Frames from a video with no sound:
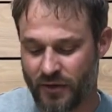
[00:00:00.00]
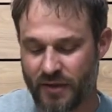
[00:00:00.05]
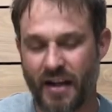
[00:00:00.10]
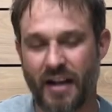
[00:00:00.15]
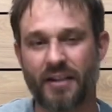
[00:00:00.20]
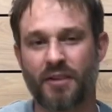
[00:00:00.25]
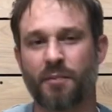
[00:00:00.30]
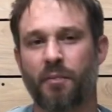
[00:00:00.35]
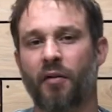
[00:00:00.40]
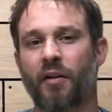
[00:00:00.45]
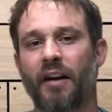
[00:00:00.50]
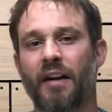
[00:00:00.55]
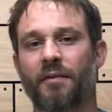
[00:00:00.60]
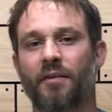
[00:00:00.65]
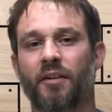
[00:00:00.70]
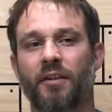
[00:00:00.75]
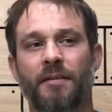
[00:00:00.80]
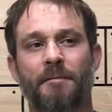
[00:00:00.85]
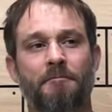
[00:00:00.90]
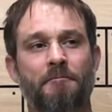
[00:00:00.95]
Not as
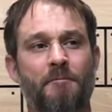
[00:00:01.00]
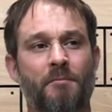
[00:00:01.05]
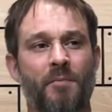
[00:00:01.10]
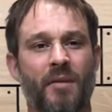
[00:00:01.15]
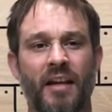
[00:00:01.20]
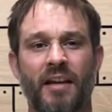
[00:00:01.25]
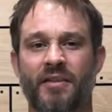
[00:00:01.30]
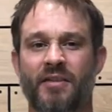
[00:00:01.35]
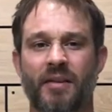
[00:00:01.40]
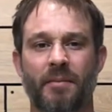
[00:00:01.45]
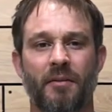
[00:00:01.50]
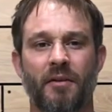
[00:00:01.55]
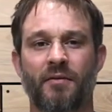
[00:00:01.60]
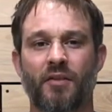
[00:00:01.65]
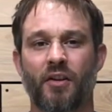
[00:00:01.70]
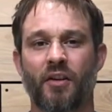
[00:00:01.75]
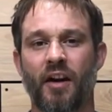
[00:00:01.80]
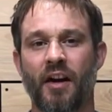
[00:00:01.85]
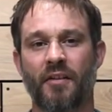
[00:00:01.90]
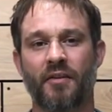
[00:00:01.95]
prevalent as some of
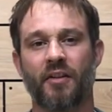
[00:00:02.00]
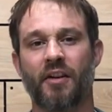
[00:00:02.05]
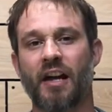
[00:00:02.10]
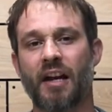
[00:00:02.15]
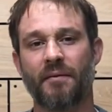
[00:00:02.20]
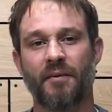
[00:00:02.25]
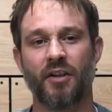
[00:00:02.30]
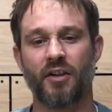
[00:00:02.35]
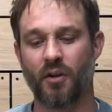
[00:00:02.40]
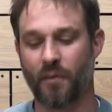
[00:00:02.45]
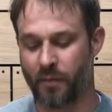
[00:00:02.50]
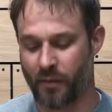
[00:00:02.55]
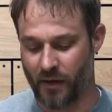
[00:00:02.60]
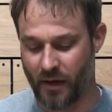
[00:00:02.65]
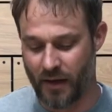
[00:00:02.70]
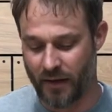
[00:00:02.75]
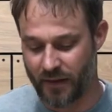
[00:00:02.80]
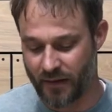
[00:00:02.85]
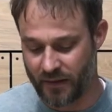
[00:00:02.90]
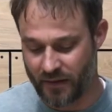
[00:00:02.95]
your other Heaven Hill
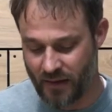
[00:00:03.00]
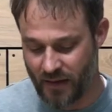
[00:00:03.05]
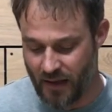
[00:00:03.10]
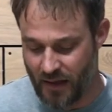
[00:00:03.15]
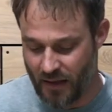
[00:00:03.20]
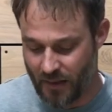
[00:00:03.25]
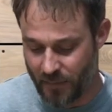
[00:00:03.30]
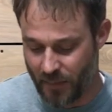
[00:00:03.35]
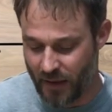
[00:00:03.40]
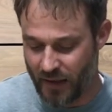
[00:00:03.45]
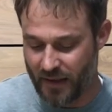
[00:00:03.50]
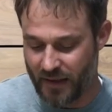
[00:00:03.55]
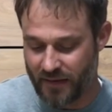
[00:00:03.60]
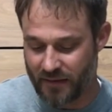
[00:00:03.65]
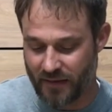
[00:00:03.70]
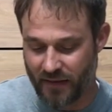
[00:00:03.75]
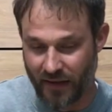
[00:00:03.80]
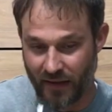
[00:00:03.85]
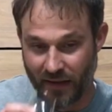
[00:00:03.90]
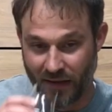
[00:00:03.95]
products, but it is
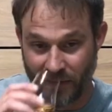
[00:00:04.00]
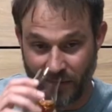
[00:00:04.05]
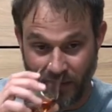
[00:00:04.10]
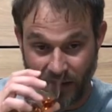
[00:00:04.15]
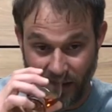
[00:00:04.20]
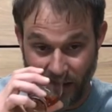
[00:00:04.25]
there.